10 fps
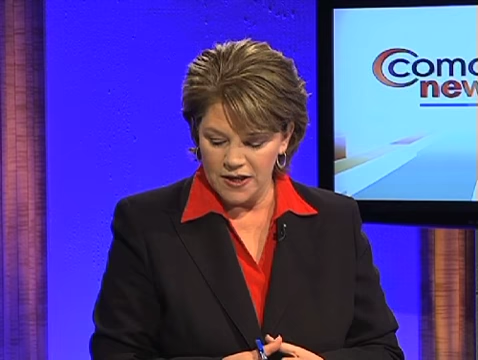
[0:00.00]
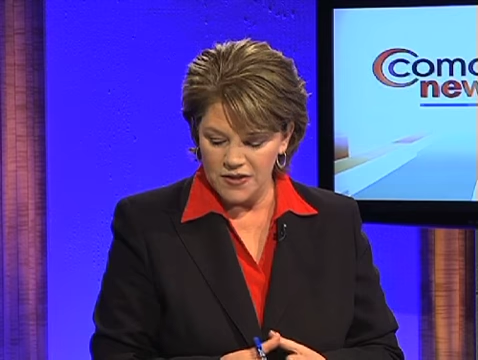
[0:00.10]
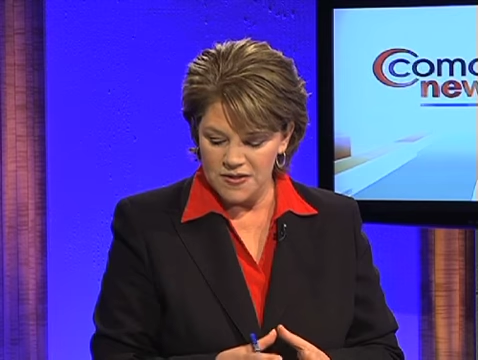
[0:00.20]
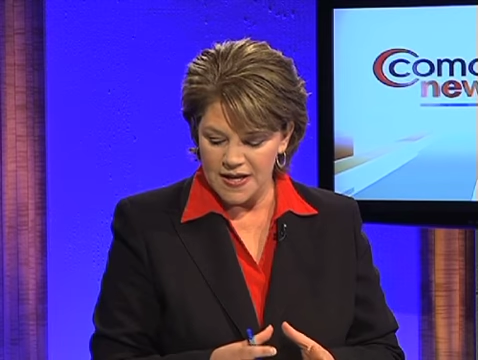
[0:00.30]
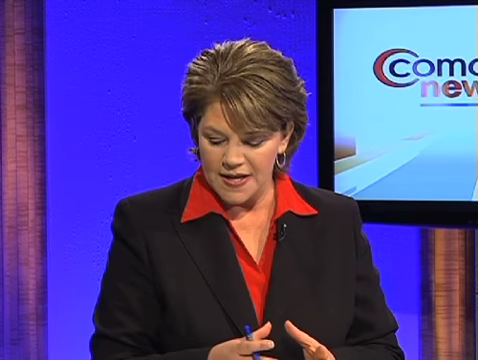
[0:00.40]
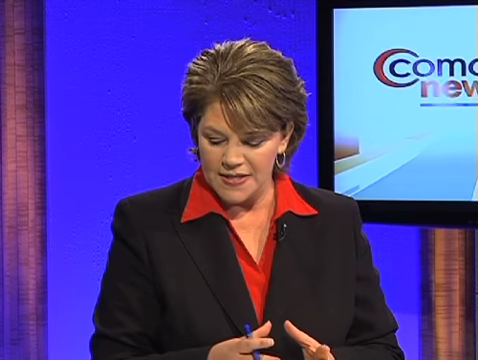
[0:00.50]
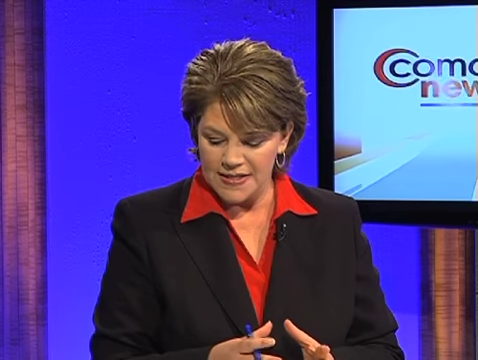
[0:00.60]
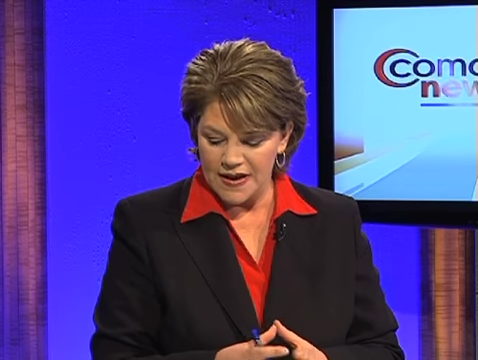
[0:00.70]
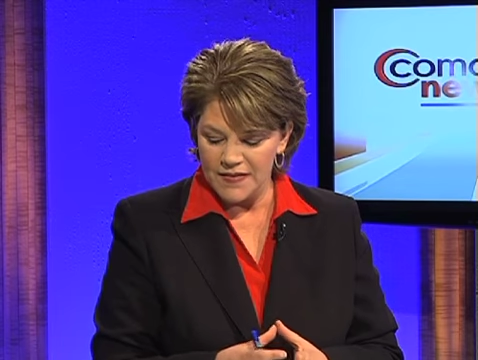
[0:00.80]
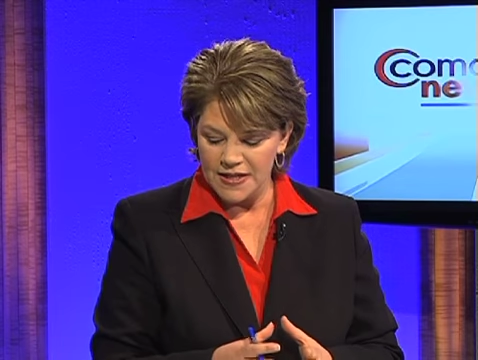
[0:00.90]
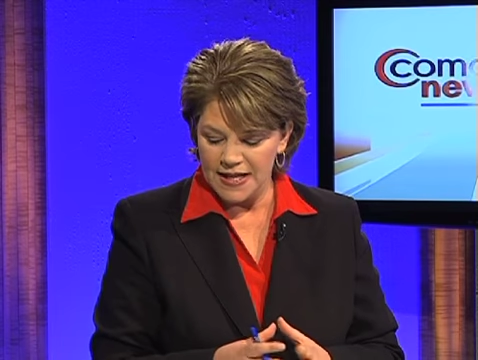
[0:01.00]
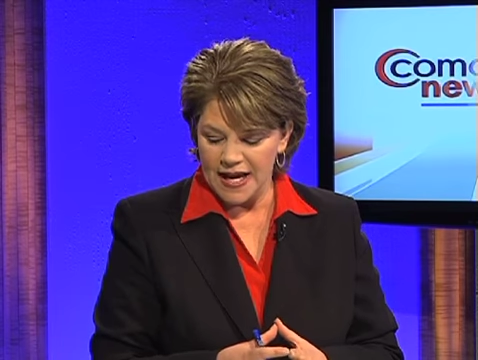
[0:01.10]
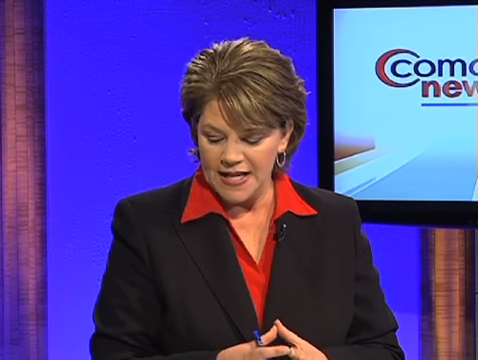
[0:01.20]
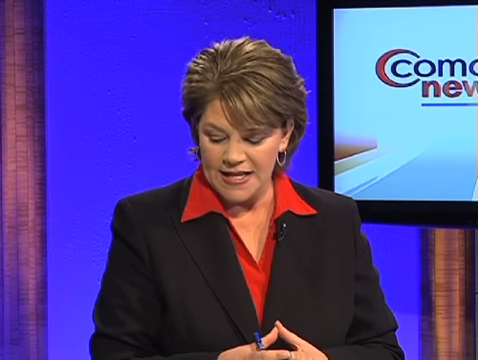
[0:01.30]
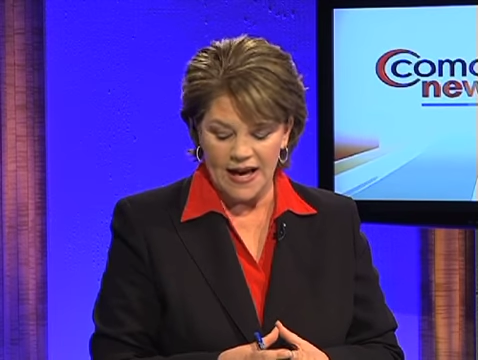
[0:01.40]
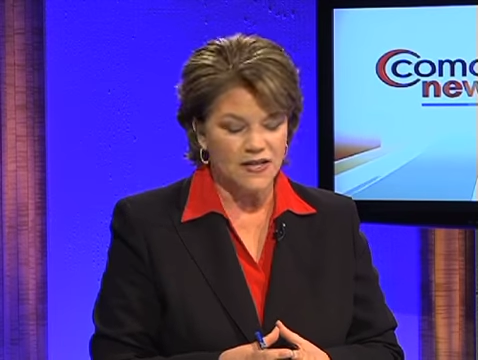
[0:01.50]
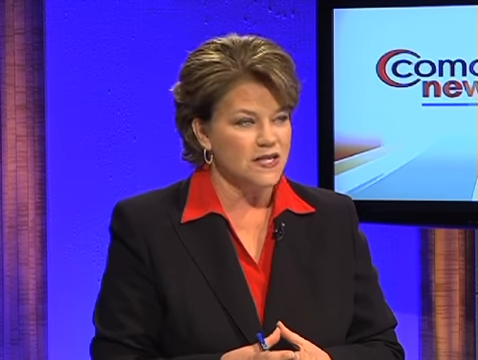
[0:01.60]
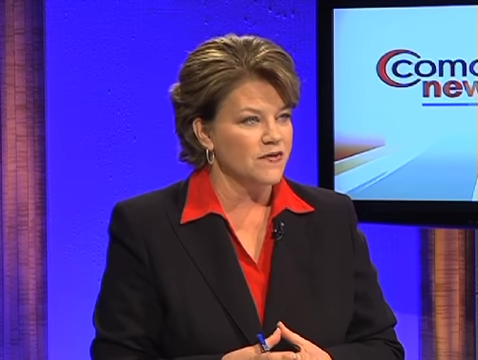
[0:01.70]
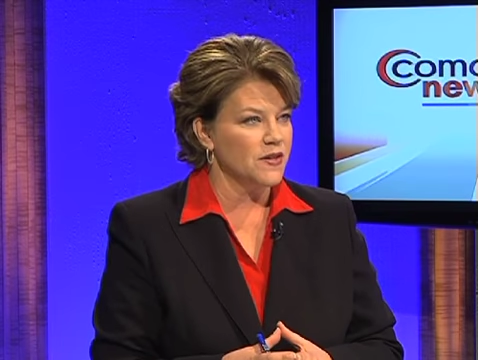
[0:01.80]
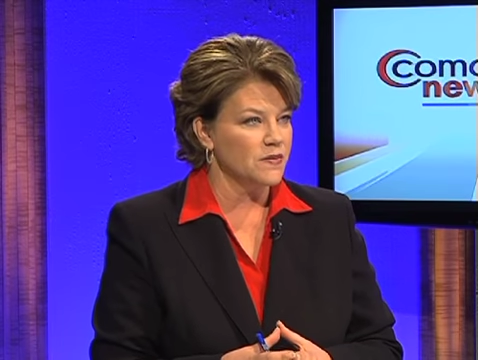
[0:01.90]
You say 78,000
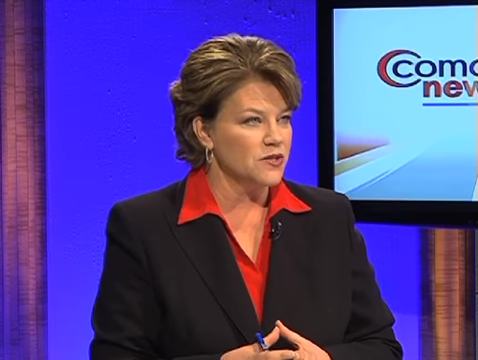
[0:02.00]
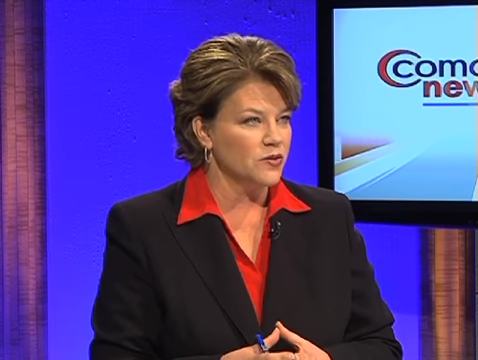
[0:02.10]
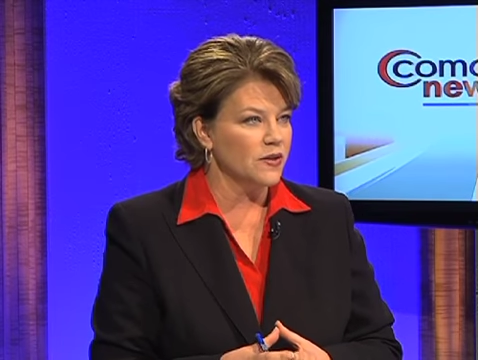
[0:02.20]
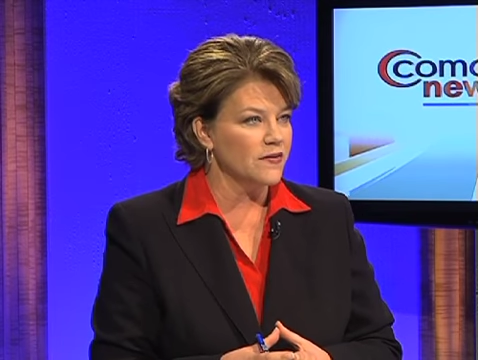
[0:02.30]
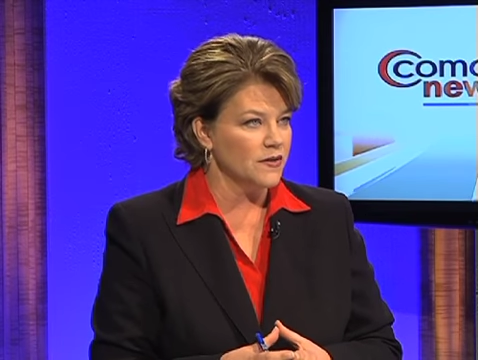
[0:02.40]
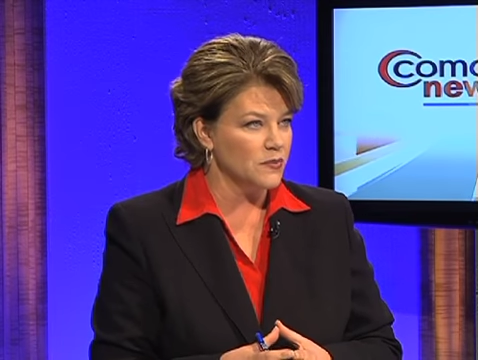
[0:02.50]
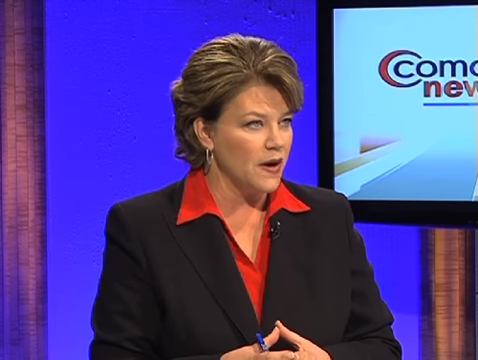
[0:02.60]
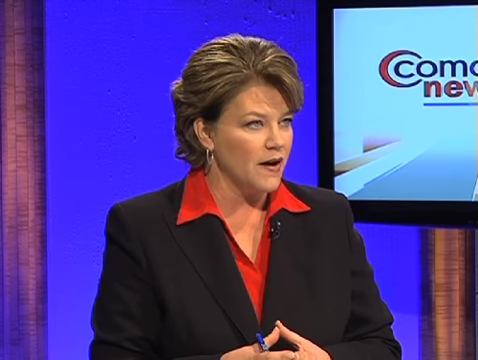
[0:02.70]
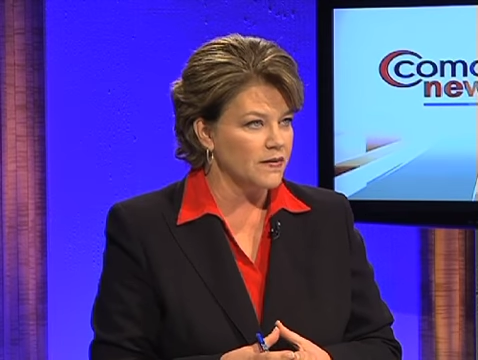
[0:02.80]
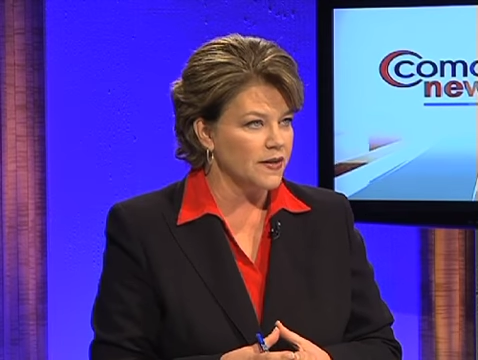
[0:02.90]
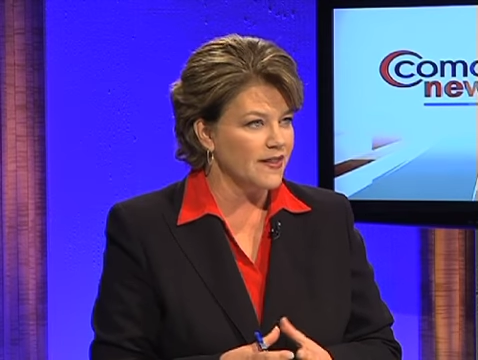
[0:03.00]
of them do live in poverty.